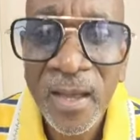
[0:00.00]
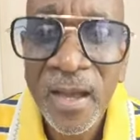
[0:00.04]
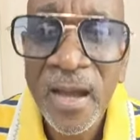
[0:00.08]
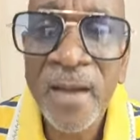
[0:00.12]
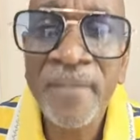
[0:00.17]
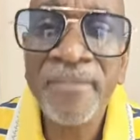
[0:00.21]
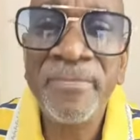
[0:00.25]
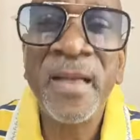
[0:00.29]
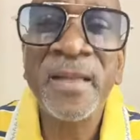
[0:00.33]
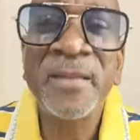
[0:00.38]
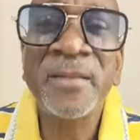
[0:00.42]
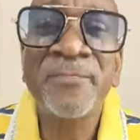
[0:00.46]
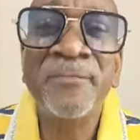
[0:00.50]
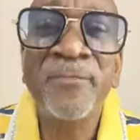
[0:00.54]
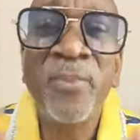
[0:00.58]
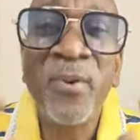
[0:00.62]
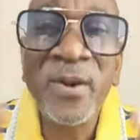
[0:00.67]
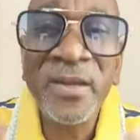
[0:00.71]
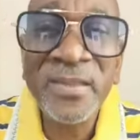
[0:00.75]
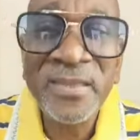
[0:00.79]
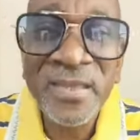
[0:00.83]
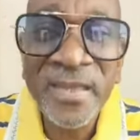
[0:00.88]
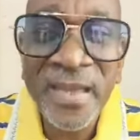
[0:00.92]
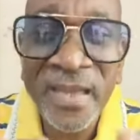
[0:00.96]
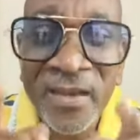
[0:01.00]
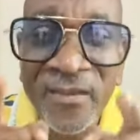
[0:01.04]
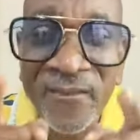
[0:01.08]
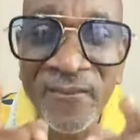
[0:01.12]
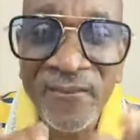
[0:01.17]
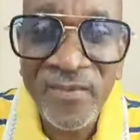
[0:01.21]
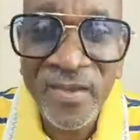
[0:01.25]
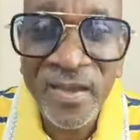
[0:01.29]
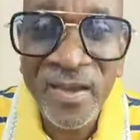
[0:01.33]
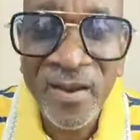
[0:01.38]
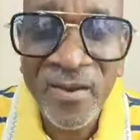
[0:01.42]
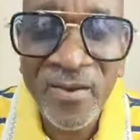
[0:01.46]
I'm not pointing any
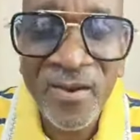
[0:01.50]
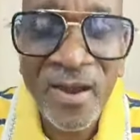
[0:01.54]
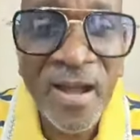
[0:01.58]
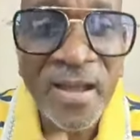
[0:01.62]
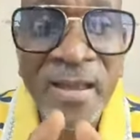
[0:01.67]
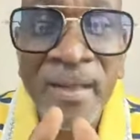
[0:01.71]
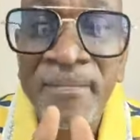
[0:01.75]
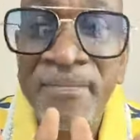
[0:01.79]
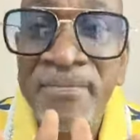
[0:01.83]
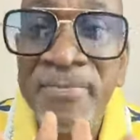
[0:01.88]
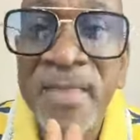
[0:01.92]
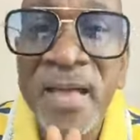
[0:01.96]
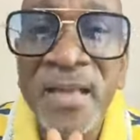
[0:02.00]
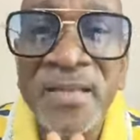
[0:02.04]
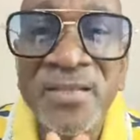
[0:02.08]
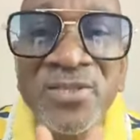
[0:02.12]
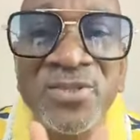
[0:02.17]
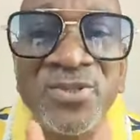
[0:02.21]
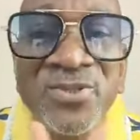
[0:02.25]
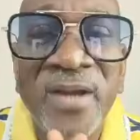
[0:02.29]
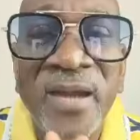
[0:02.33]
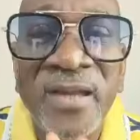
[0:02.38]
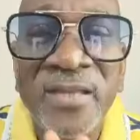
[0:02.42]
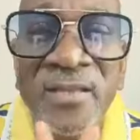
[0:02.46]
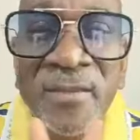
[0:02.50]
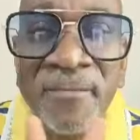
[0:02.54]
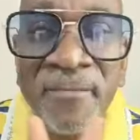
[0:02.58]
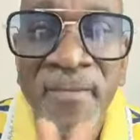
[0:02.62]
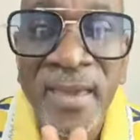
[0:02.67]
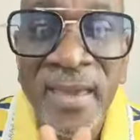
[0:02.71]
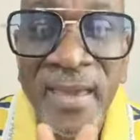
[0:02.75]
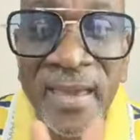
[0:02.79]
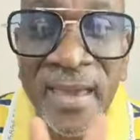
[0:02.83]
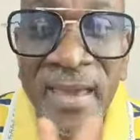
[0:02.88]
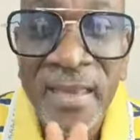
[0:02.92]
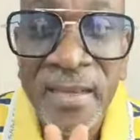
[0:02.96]
finger and I'm not trying to
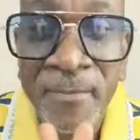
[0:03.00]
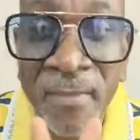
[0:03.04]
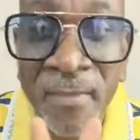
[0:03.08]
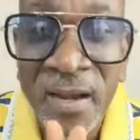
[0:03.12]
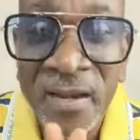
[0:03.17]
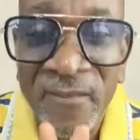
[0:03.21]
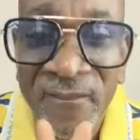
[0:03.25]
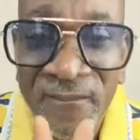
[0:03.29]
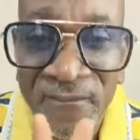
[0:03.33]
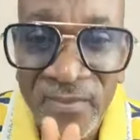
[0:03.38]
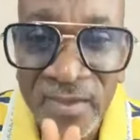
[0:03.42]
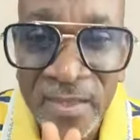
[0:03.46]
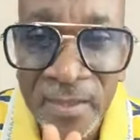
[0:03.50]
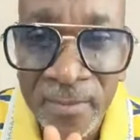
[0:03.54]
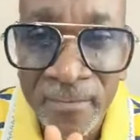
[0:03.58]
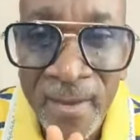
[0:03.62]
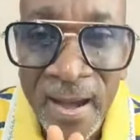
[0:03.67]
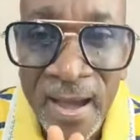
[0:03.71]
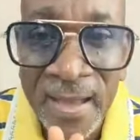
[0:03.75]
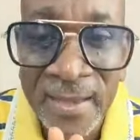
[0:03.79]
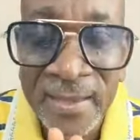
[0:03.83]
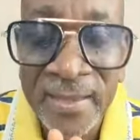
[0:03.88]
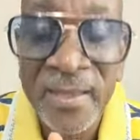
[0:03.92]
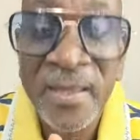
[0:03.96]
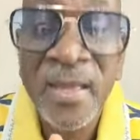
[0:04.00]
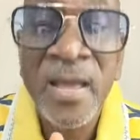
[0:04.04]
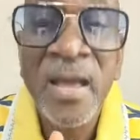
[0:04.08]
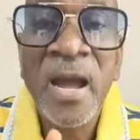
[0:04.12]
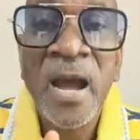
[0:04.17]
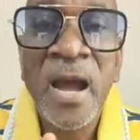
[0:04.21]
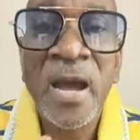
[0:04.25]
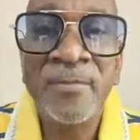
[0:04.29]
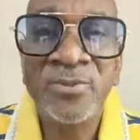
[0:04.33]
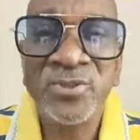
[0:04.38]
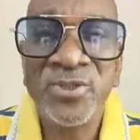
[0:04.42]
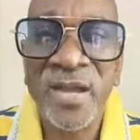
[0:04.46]
make anybody feel bad.
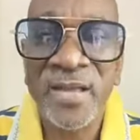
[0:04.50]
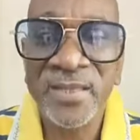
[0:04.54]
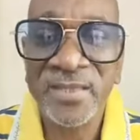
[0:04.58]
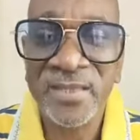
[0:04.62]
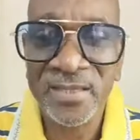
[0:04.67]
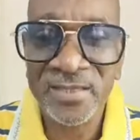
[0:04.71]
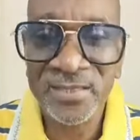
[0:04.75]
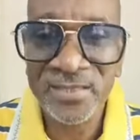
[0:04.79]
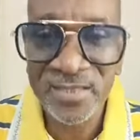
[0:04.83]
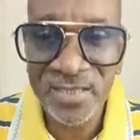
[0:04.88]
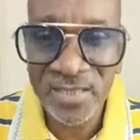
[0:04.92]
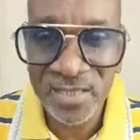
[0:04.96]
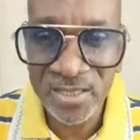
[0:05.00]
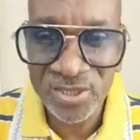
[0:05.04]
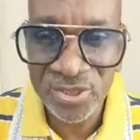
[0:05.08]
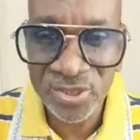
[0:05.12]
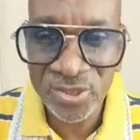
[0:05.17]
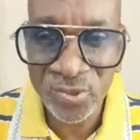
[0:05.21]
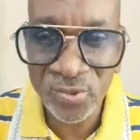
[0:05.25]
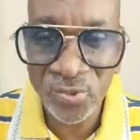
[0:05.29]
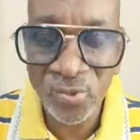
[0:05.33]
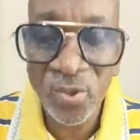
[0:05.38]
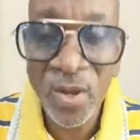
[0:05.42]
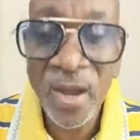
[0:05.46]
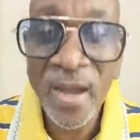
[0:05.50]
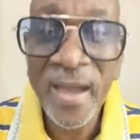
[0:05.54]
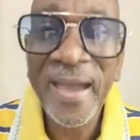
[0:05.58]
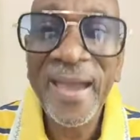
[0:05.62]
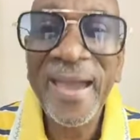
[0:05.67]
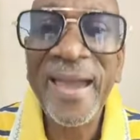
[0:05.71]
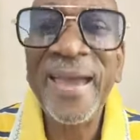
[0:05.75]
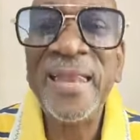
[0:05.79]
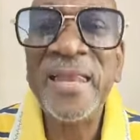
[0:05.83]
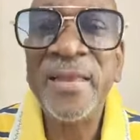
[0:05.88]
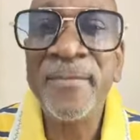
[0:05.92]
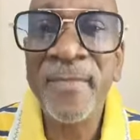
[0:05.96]
I'm trying to teach you
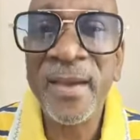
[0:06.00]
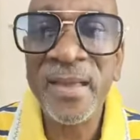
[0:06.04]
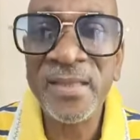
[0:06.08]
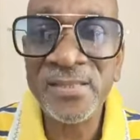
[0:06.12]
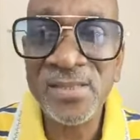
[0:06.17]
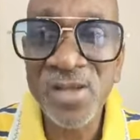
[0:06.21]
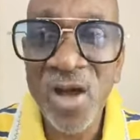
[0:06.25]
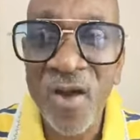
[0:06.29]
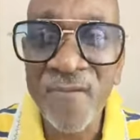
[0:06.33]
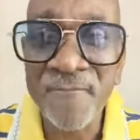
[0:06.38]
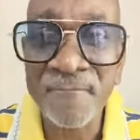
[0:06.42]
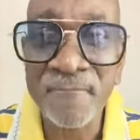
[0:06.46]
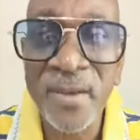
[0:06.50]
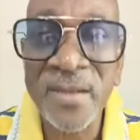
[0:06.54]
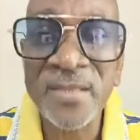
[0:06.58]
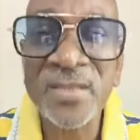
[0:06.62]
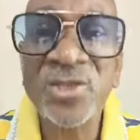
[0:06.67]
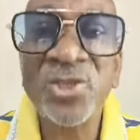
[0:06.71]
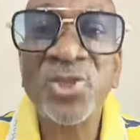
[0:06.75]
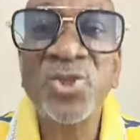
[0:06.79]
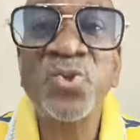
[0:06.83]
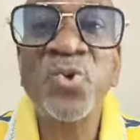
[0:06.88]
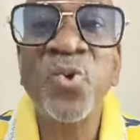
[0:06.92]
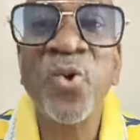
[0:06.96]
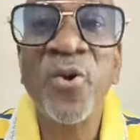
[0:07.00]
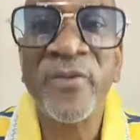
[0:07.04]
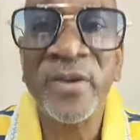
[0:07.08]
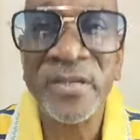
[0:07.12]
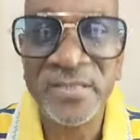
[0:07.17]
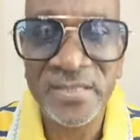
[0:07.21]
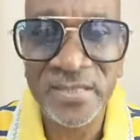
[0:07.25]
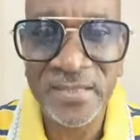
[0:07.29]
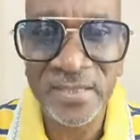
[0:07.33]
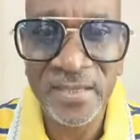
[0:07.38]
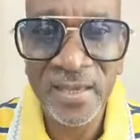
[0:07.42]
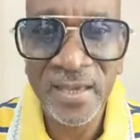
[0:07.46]
elements of
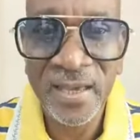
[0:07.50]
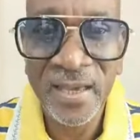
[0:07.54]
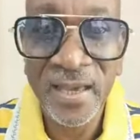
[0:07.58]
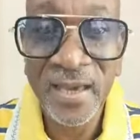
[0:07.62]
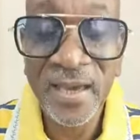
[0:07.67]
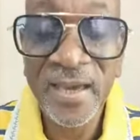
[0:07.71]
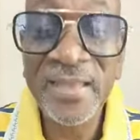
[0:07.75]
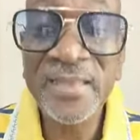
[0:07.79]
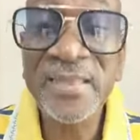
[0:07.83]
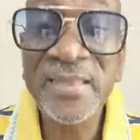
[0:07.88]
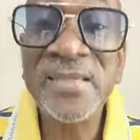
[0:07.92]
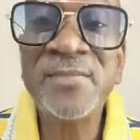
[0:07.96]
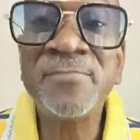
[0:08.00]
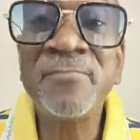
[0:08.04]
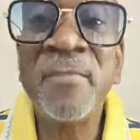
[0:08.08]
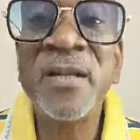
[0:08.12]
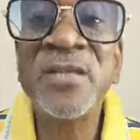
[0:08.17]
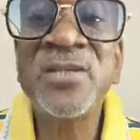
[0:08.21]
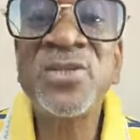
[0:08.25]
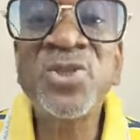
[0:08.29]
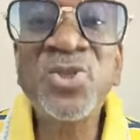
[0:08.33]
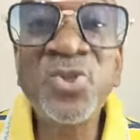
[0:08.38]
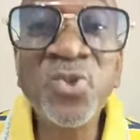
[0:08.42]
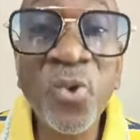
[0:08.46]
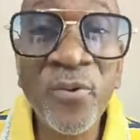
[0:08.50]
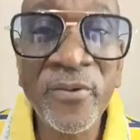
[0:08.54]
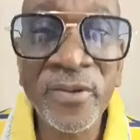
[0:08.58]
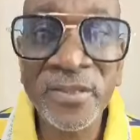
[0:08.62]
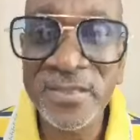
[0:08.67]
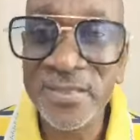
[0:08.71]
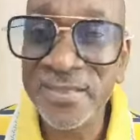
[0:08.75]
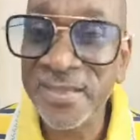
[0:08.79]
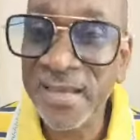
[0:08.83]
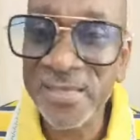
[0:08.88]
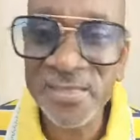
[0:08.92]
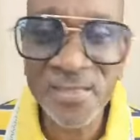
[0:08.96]
maturity. It is
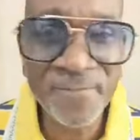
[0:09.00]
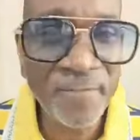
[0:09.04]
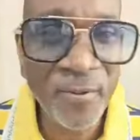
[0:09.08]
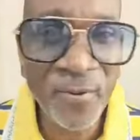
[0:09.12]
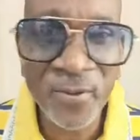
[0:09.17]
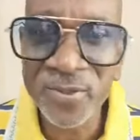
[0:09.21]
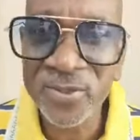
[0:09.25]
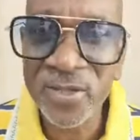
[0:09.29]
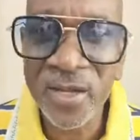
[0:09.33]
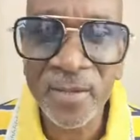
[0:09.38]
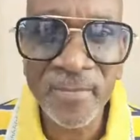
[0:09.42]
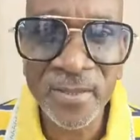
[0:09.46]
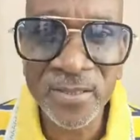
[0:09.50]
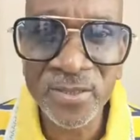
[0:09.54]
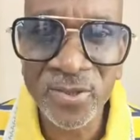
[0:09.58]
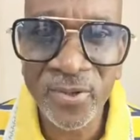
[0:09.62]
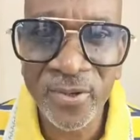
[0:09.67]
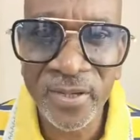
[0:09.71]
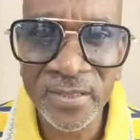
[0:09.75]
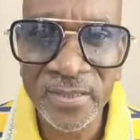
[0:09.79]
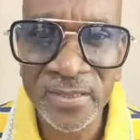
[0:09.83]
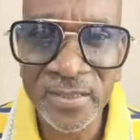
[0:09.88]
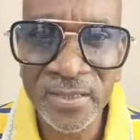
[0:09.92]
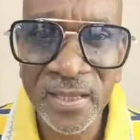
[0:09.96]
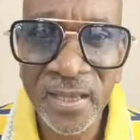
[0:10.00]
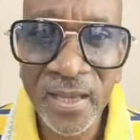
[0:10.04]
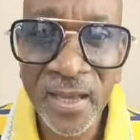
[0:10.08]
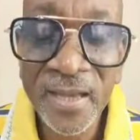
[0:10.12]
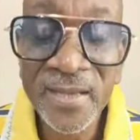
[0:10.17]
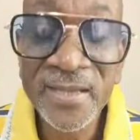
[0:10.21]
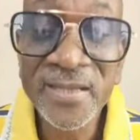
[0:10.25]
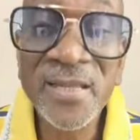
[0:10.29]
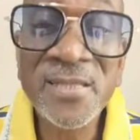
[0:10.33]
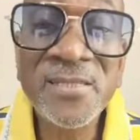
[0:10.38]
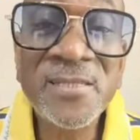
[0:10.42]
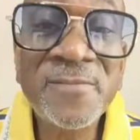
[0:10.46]
maturity, not spiritual maturity.
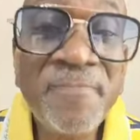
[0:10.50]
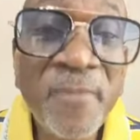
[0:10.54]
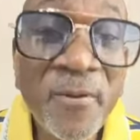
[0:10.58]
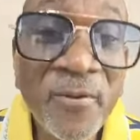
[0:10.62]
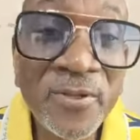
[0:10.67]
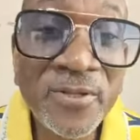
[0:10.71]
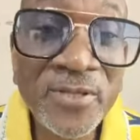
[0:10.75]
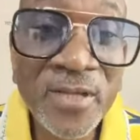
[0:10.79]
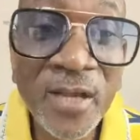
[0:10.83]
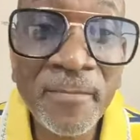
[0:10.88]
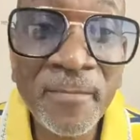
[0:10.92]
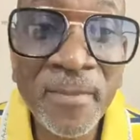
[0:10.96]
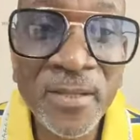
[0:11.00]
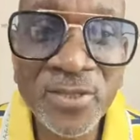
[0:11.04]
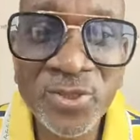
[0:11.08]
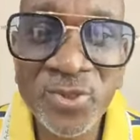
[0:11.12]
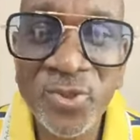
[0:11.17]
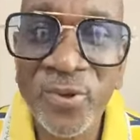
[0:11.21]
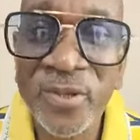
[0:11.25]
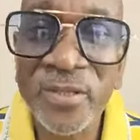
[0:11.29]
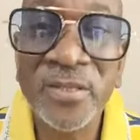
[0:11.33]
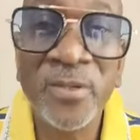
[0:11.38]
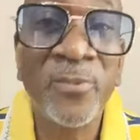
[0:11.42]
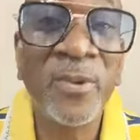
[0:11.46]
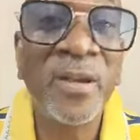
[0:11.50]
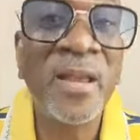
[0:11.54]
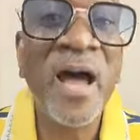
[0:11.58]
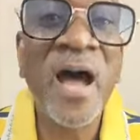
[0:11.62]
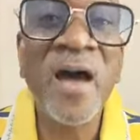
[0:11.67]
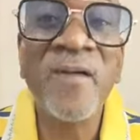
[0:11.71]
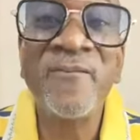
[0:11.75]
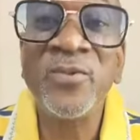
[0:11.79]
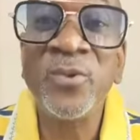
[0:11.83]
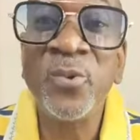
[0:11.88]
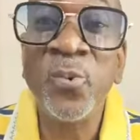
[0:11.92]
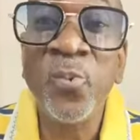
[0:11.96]
The spiritual maturity will
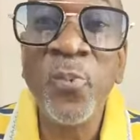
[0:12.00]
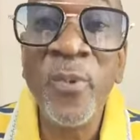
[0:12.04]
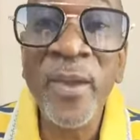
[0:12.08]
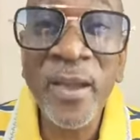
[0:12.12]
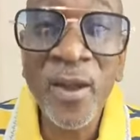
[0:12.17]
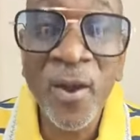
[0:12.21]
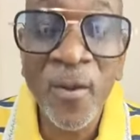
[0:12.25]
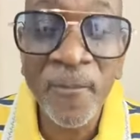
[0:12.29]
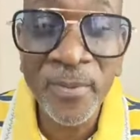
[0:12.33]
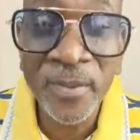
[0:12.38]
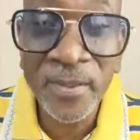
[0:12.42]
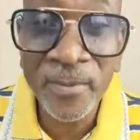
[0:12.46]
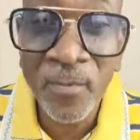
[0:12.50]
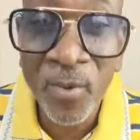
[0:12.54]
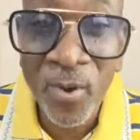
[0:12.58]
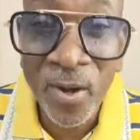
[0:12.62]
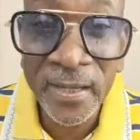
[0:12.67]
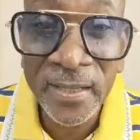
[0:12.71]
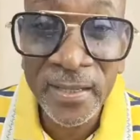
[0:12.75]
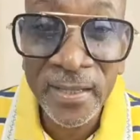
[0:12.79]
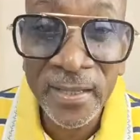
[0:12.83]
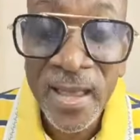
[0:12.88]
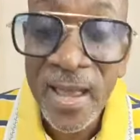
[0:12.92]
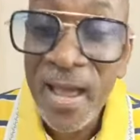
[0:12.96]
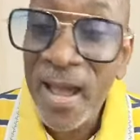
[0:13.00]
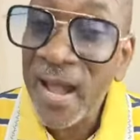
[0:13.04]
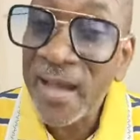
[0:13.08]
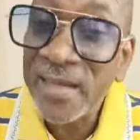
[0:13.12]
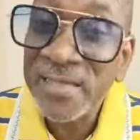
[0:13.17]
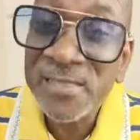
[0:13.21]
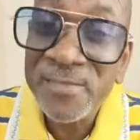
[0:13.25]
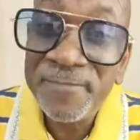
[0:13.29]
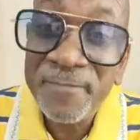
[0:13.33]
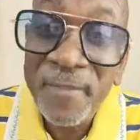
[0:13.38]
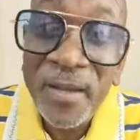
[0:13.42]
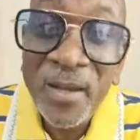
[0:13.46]
have you wake up in the morning
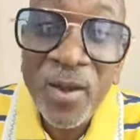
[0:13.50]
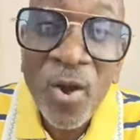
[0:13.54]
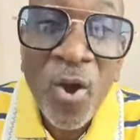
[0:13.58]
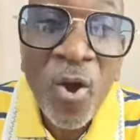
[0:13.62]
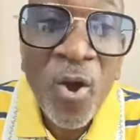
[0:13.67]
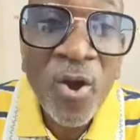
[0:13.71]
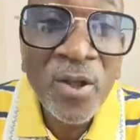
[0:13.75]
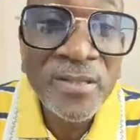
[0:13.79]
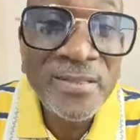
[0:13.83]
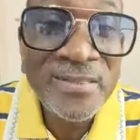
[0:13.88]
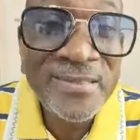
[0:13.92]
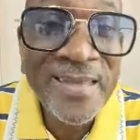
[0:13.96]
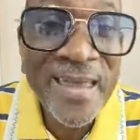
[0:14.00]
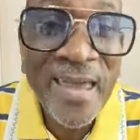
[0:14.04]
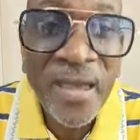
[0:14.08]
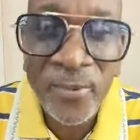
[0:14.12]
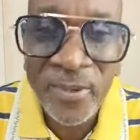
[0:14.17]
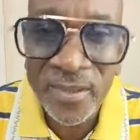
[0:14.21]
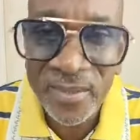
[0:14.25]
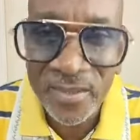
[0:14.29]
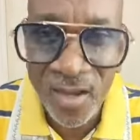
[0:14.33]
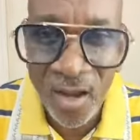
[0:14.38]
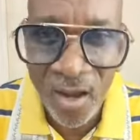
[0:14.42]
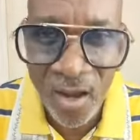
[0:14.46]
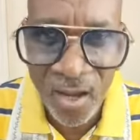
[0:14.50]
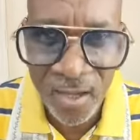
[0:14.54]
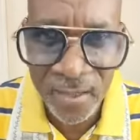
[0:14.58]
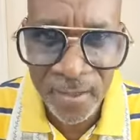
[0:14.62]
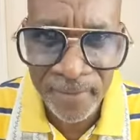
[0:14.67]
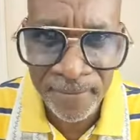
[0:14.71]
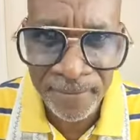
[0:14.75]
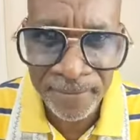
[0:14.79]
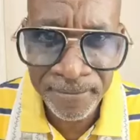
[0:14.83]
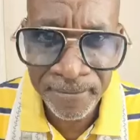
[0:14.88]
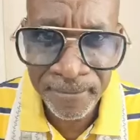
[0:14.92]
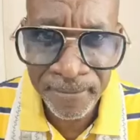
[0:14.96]
and spend all day with God.